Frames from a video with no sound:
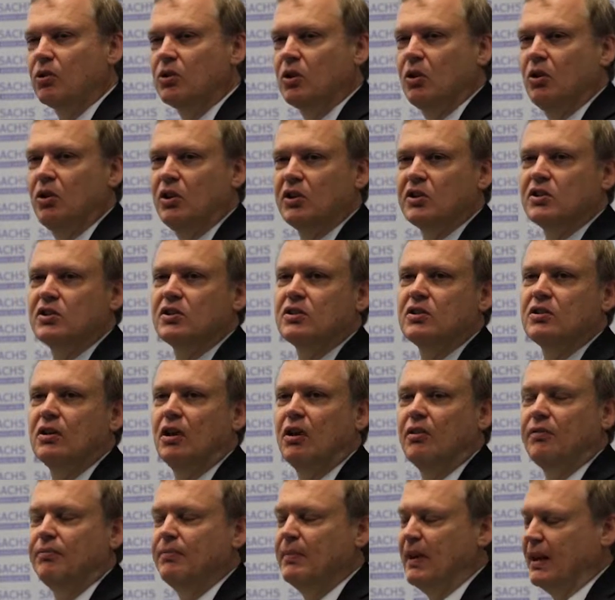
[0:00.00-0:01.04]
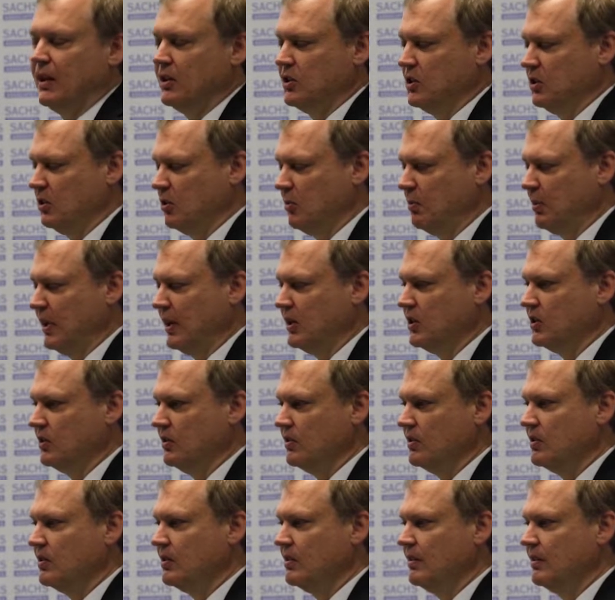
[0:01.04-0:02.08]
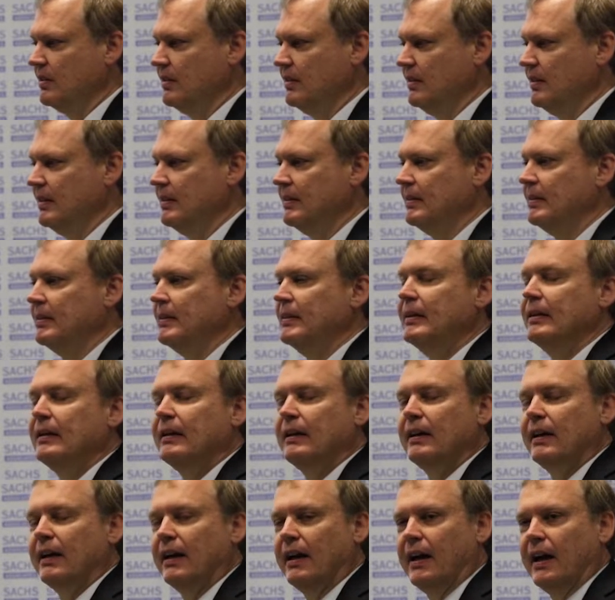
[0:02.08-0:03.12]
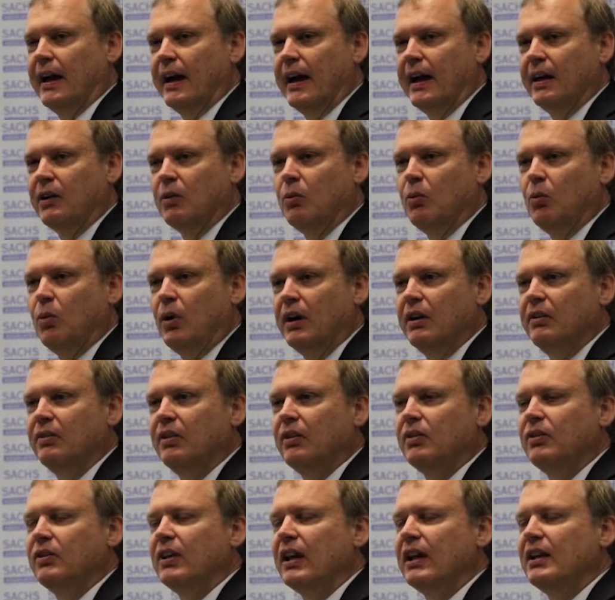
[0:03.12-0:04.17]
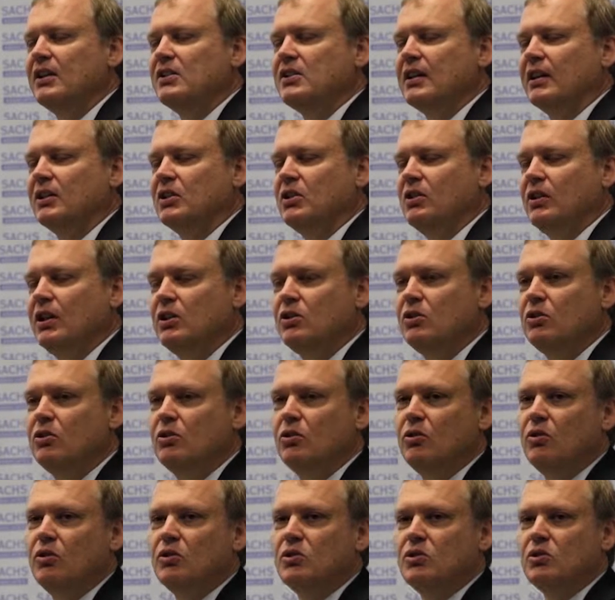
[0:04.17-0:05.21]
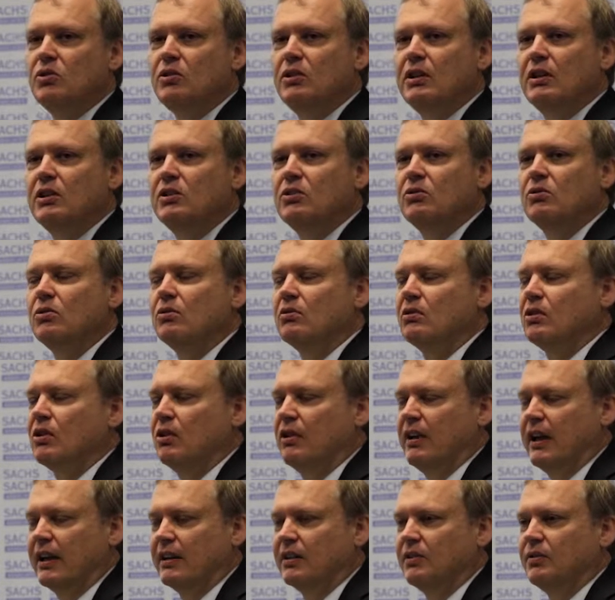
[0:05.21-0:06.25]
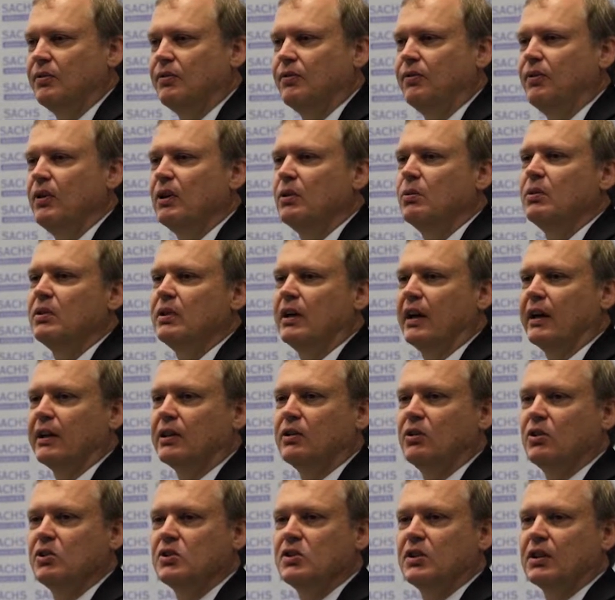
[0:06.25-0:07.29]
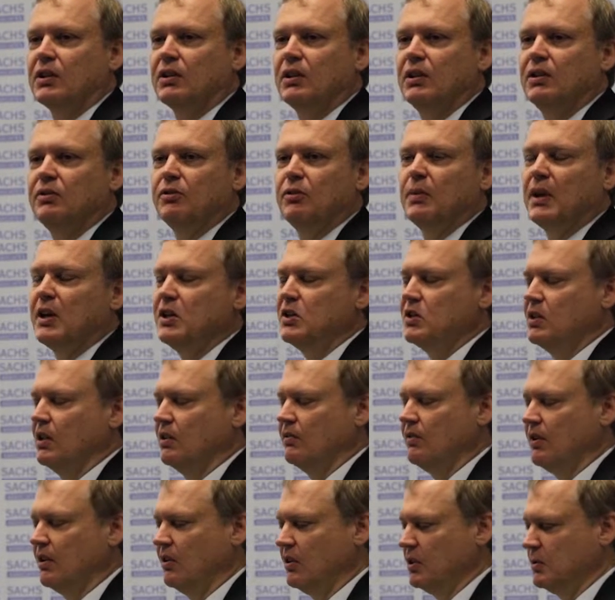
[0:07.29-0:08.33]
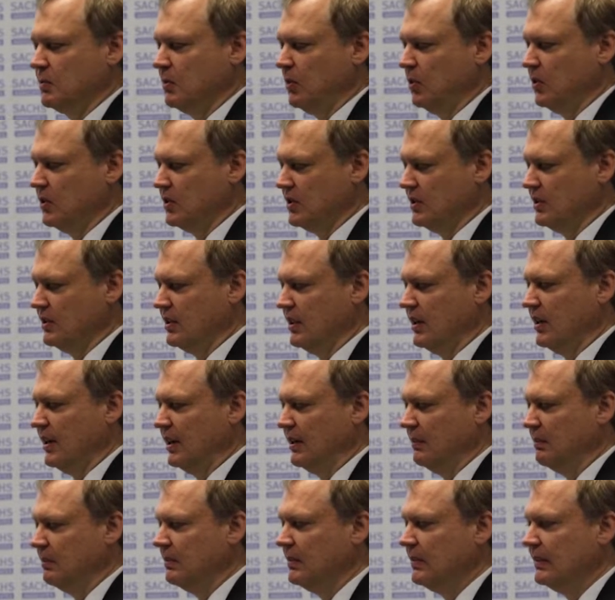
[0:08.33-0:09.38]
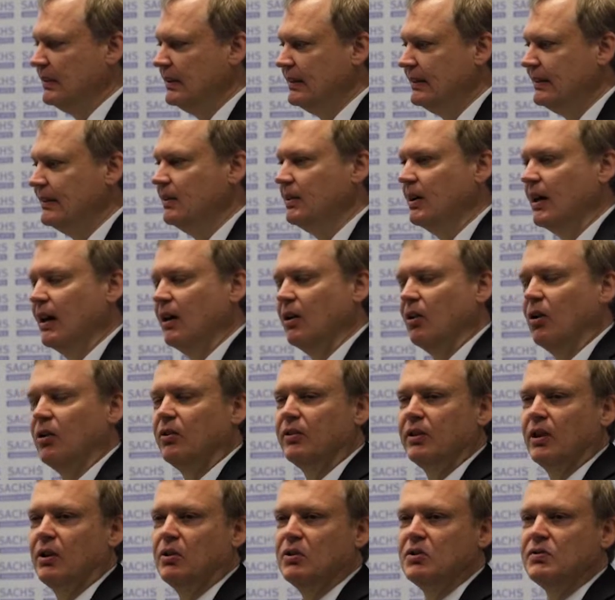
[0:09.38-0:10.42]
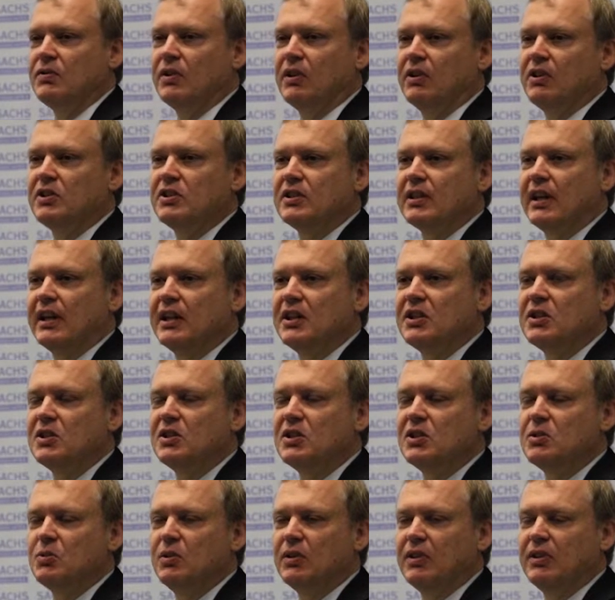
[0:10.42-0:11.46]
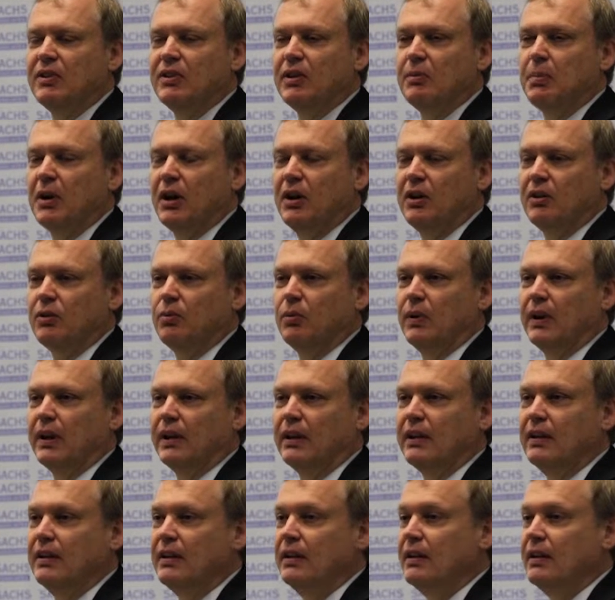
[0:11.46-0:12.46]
cost of managing your patients. And one of the things that you need to do is you need to collect frequent diagnostic information at various points in time along those various stations within the pathway.